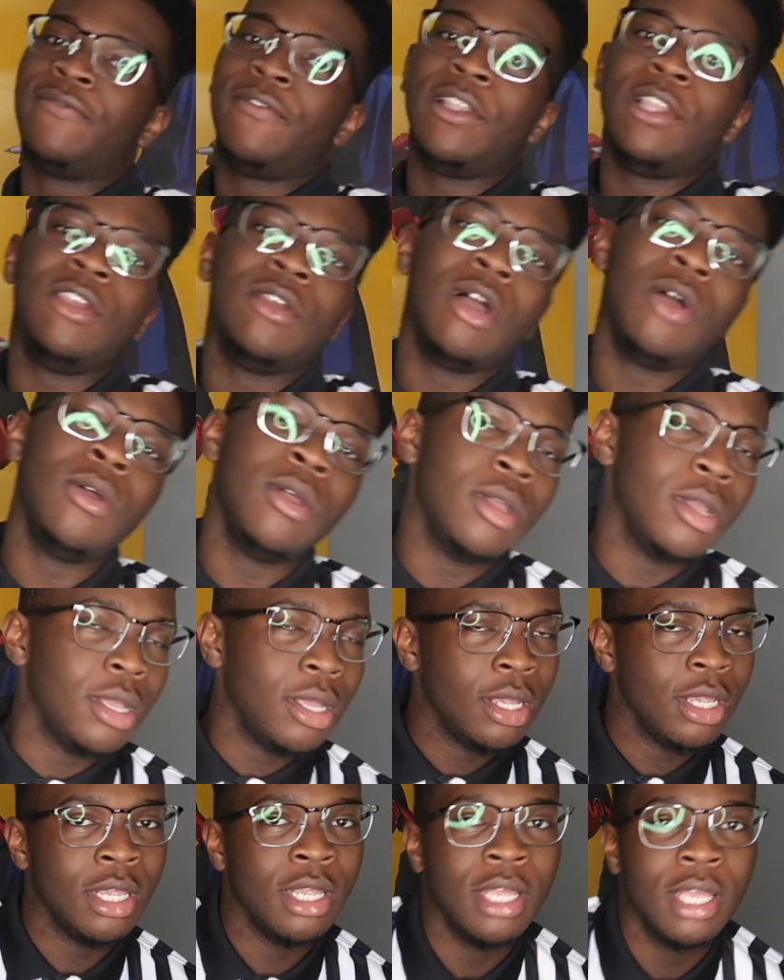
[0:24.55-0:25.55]
video.
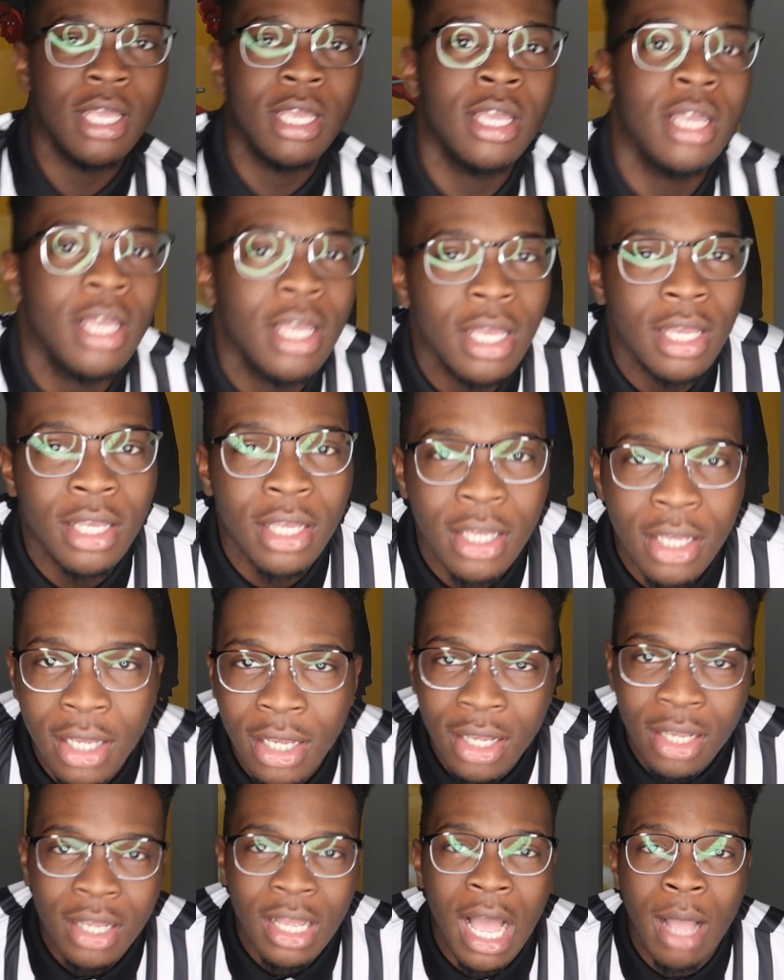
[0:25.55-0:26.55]

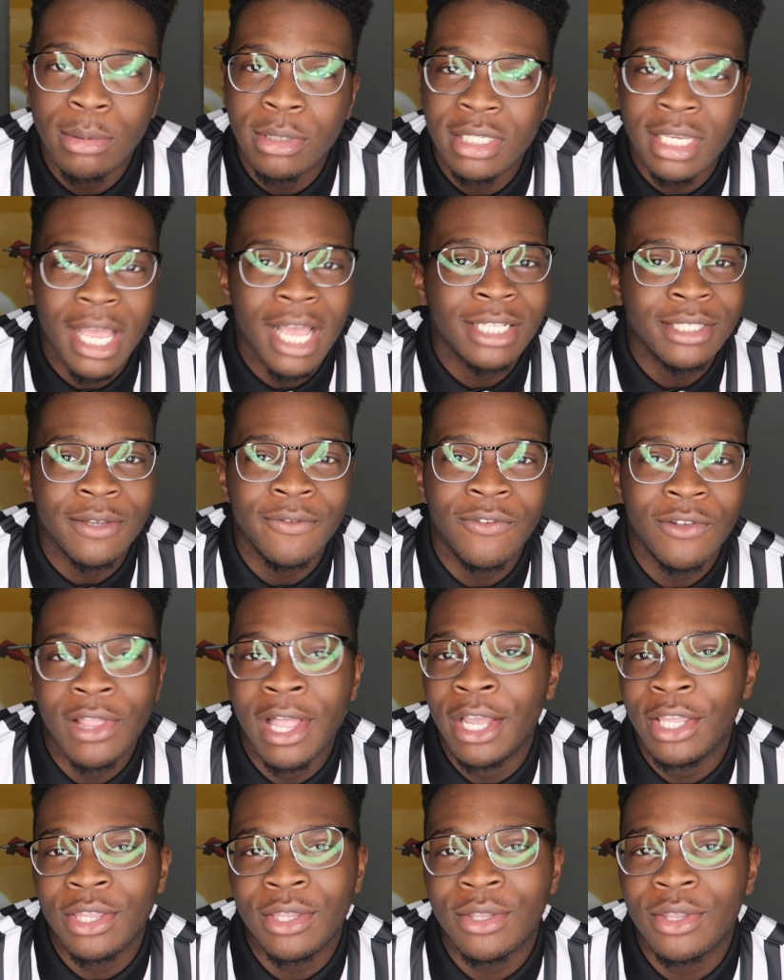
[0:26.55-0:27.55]
I'm just asking for
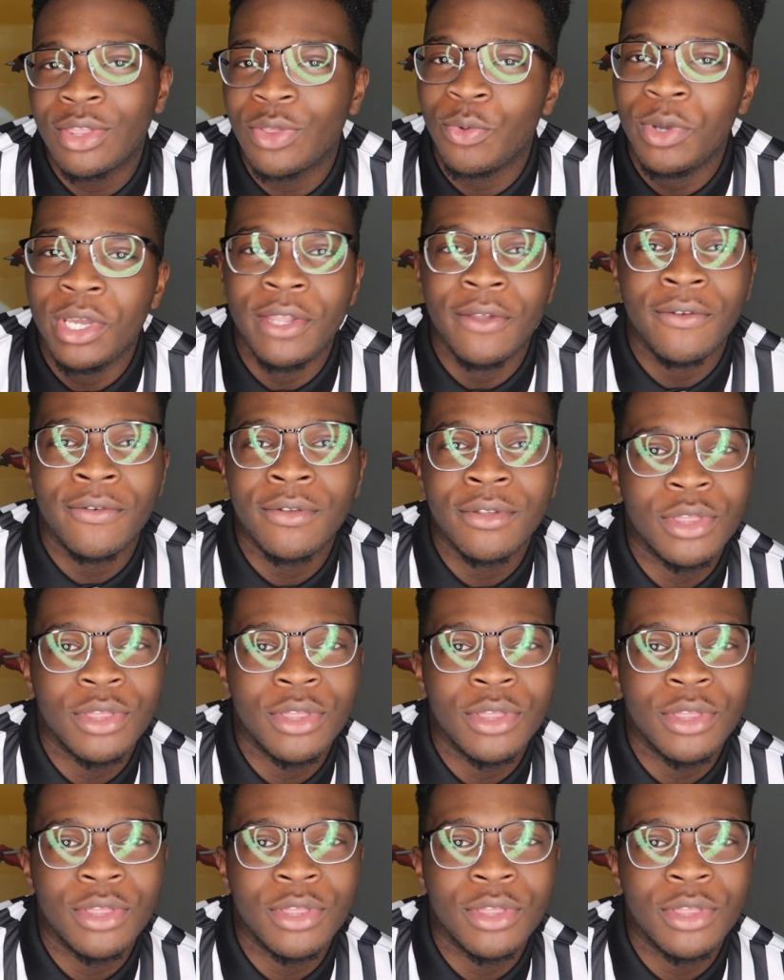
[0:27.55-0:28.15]
like 3 to